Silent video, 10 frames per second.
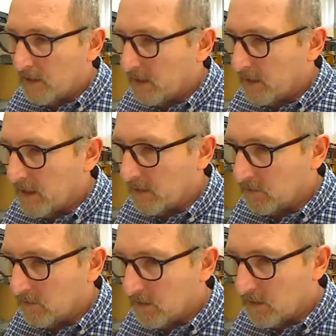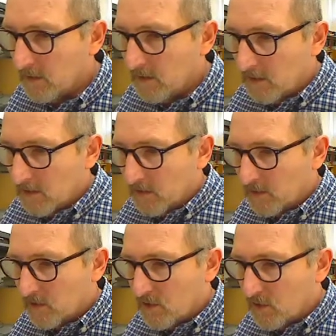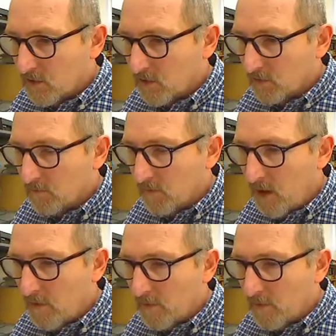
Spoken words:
And just to remind me,